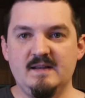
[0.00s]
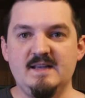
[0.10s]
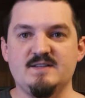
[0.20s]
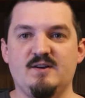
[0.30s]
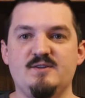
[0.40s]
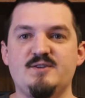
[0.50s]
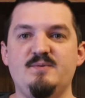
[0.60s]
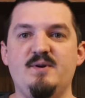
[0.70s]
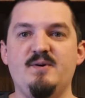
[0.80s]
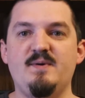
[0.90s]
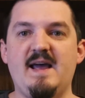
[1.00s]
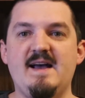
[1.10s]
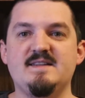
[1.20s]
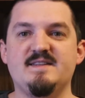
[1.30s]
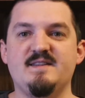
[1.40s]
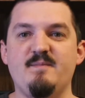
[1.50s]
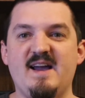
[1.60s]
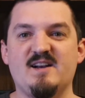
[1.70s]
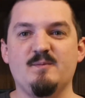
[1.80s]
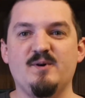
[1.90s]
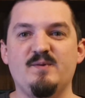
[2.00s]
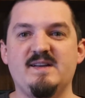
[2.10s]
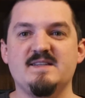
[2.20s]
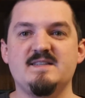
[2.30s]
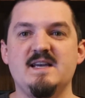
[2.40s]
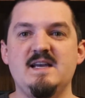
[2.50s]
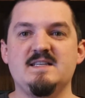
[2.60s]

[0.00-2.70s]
He is also known as the Magnanimous,